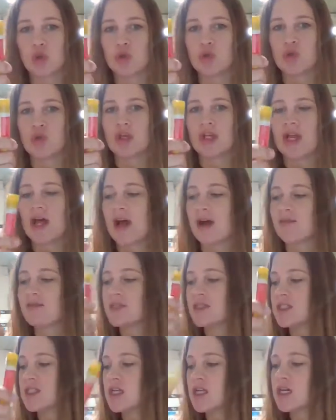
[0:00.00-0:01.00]
You can have
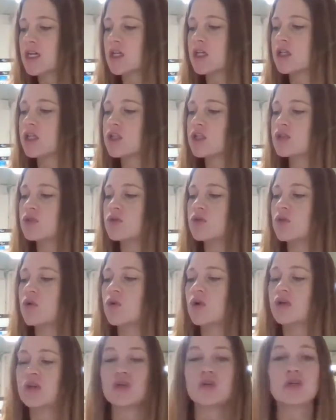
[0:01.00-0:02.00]
stick glue
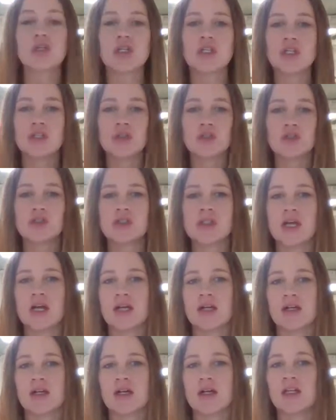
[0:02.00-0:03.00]
or you can use
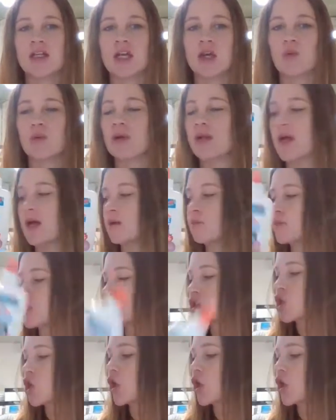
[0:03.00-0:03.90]
liquid Elmer's